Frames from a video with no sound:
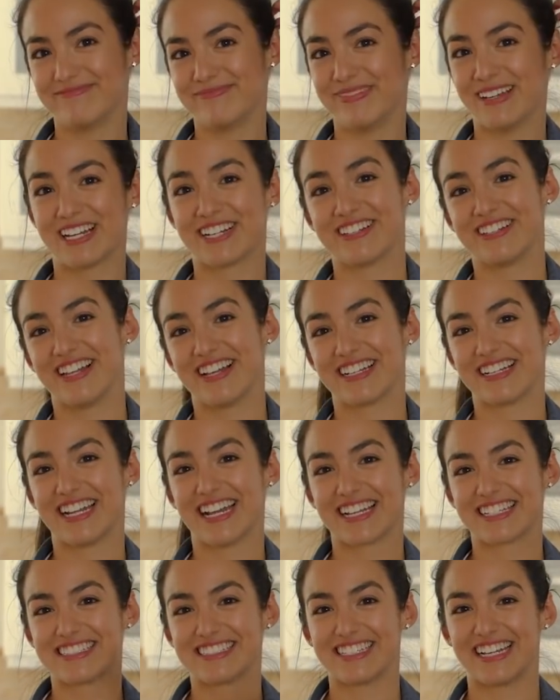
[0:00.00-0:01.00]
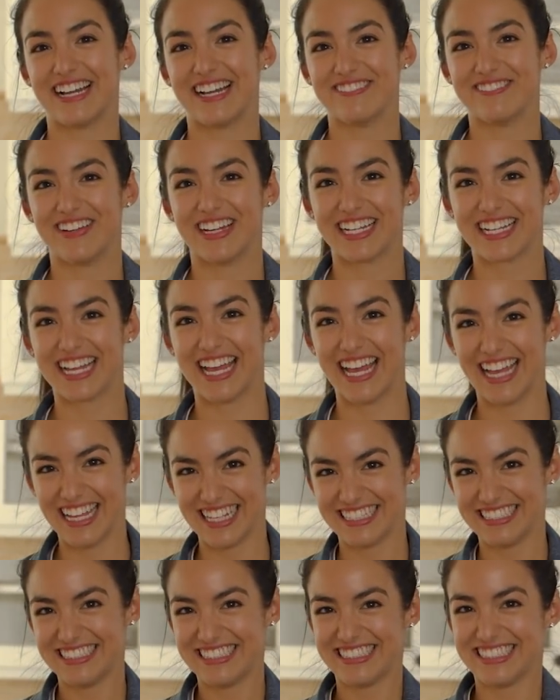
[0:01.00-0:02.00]
Better luck next time, I
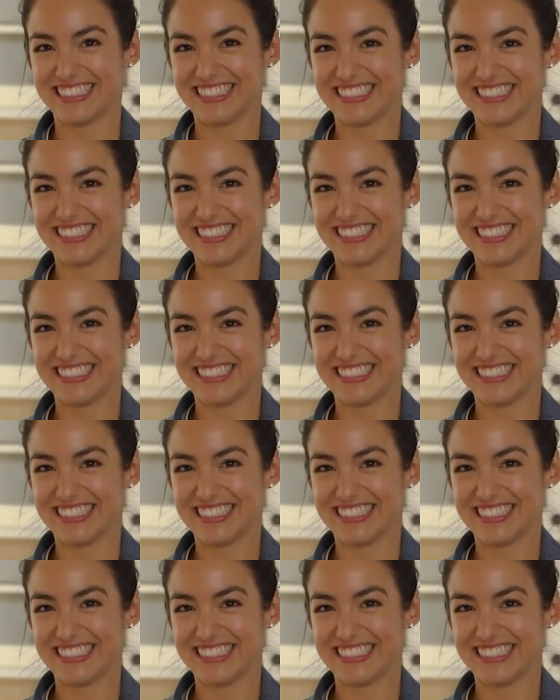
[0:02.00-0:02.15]
guess.